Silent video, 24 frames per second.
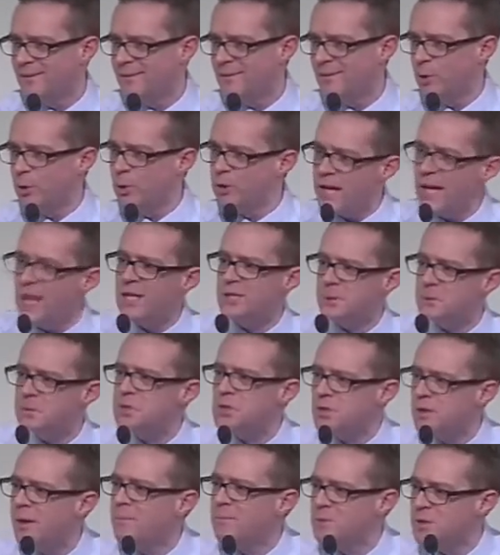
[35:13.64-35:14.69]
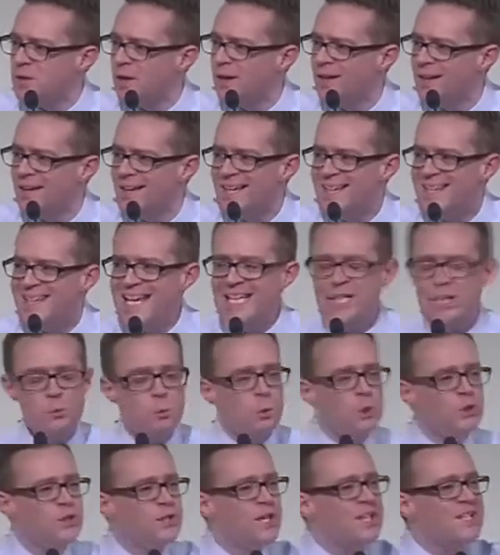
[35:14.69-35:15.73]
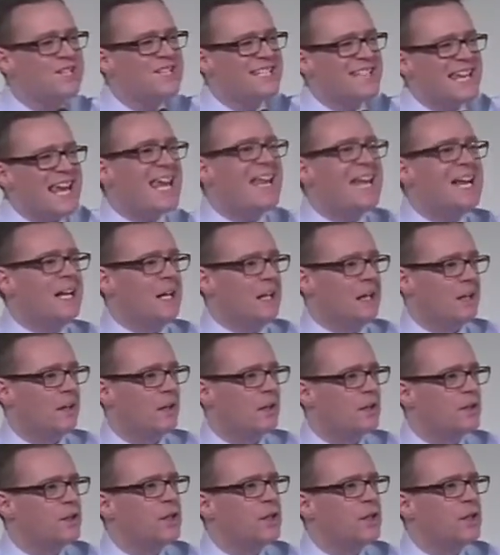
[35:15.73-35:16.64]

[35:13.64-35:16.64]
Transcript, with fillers: Old Testament scripture. This was the zeal